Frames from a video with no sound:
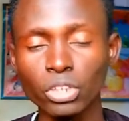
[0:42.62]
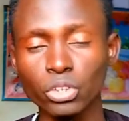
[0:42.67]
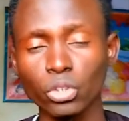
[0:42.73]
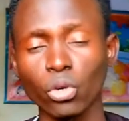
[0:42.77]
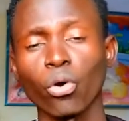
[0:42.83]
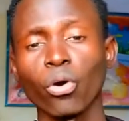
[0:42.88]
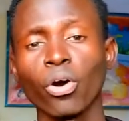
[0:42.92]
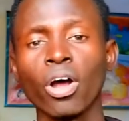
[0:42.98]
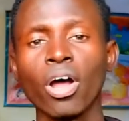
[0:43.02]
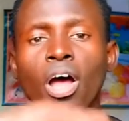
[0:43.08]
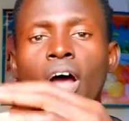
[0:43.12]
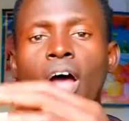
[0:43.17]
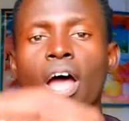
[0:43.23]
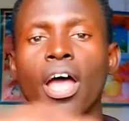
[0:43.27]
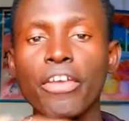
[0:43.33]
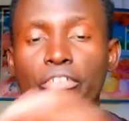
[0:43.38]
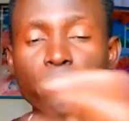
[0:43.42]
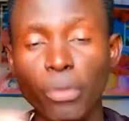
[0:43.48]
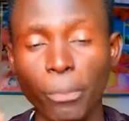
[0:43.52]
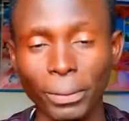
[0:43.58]
So
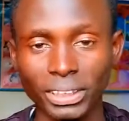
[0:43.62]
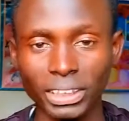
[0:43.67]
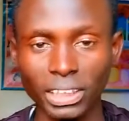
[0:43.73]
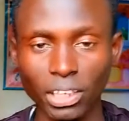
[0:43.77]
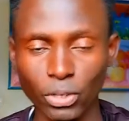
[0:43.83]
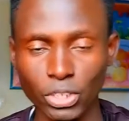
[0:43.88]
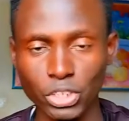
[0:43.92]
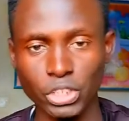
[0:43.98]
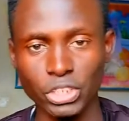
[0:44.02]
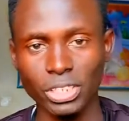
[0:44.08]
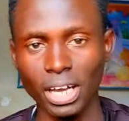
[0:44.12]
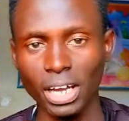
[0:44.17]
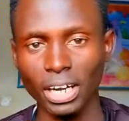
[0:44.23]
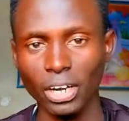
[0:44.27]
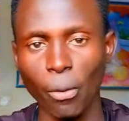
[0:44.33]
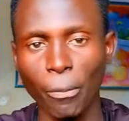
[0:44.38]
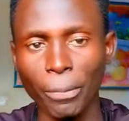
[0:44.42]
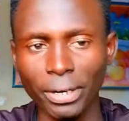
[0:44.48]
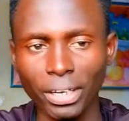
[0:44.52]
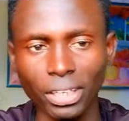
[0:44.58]
if your partner wants
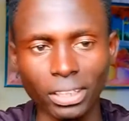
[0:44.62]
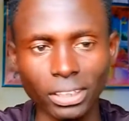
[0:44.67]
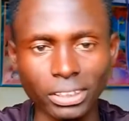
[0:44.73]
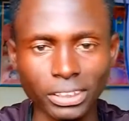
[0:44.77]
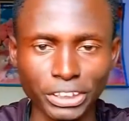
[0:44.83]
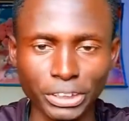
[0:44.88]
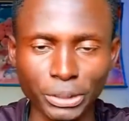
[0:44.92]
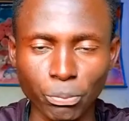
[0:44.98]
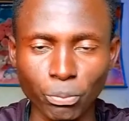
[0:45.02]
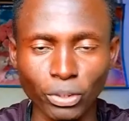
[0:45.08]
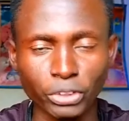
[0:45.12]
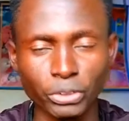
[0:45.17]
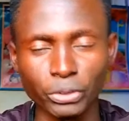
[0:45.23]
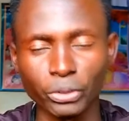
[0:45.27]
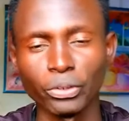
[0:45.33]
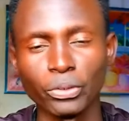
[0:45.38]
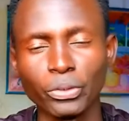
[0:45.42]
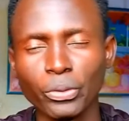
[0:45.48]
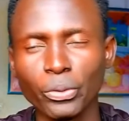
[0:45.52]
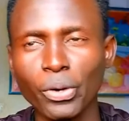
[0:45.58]
an open relationship, what
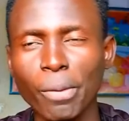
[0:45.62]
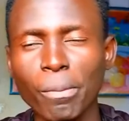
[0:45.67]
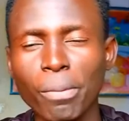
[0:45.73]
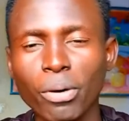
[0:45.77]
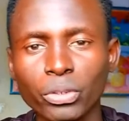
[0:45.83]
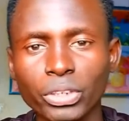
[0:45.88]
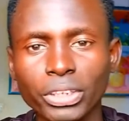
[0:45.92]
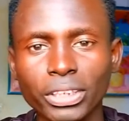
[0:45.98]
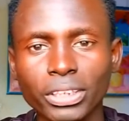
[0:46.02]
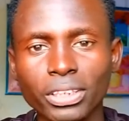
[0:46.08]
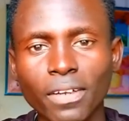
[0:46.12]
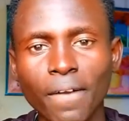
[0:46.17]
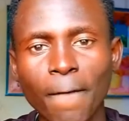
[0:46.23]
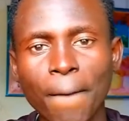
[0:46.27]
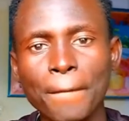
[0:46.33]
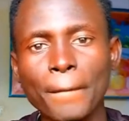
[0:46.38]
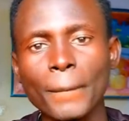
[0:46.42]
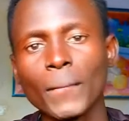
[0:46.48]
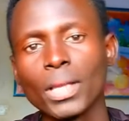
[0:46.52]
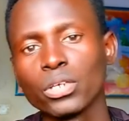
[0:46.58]
should you do about it?
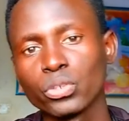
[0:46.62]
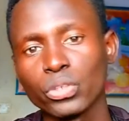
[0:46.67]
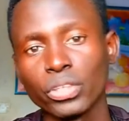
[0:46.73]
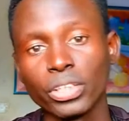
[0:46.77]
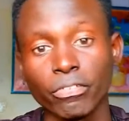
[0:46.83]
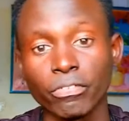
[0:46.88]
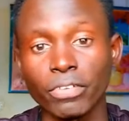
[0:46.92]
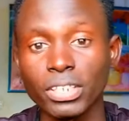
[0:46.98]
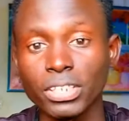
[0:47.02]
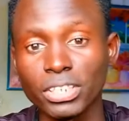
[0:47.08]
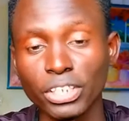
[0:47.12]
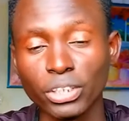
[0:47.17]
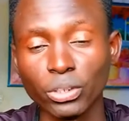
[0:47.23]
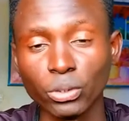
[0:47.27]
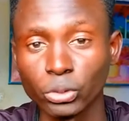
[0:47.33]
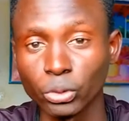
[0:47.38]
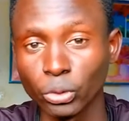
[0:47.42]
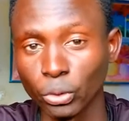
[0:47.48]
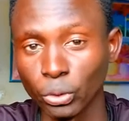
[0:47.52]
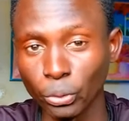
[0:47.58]
So the first
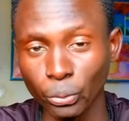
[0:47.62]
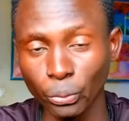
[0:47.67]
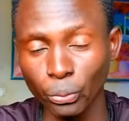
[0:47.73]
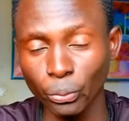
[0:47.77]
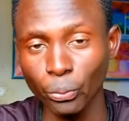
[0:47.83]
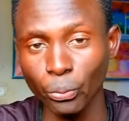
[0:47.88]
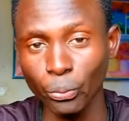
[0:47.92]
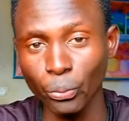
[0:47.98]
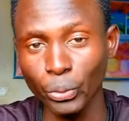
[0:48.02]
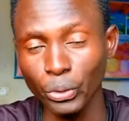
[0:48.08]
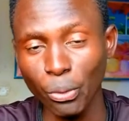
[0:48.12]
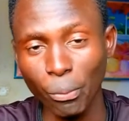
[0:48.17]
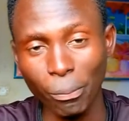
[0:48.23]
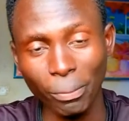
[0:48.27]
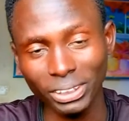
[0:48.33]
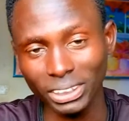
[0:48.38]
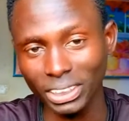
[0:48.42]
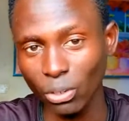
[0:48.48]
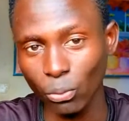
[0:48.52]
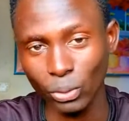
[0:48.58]
thing you should do when your
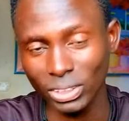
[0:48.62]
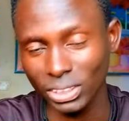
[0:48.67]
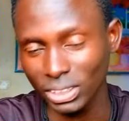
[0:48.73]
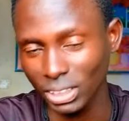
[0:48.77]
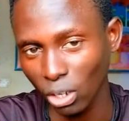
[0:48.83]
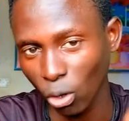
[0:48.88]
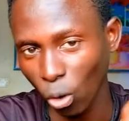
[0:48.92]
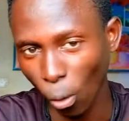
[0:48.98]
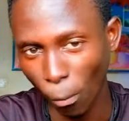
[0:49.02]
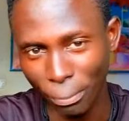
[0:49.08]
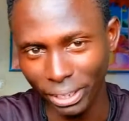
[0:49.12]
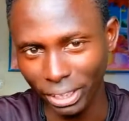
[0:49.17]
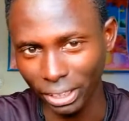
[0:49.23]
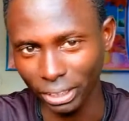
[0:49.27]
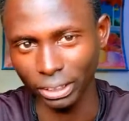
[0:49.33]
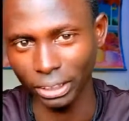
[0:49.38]
partner wants an open